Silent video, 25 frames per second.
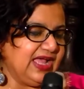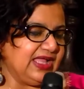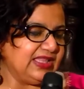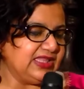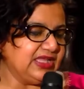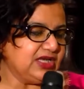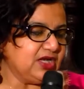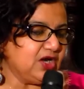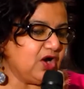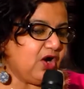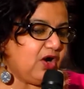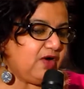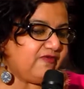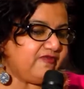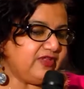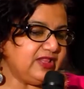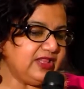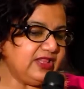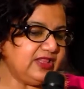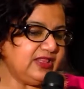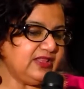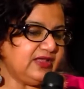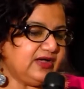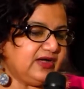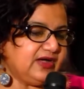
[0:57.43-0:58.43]
The
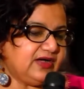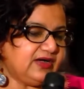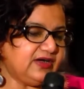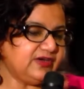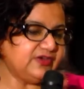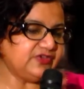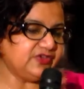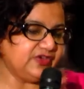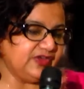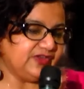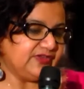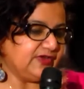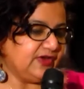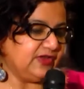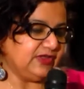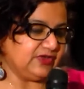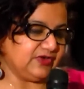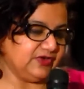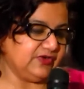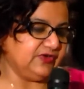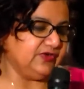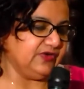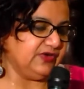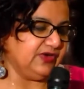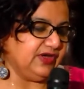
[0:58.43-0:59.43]
novel, uh, she's
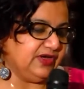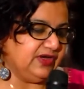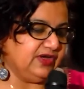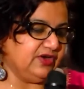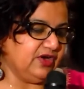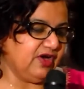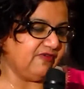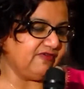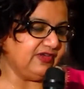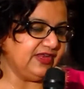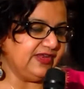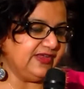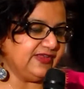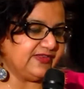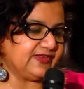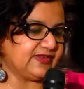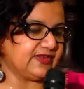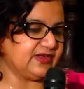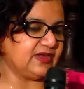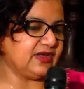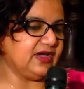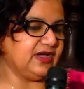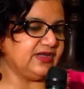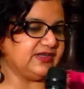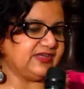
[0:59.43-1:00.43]
also a novelist,
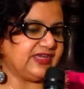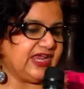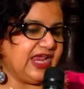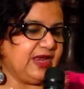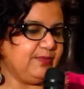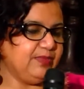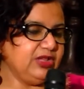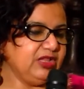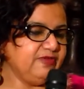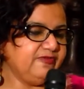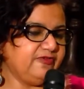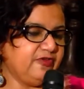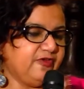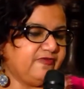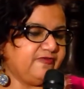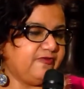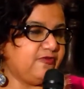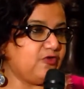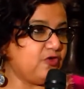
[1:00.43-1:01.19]
A Table for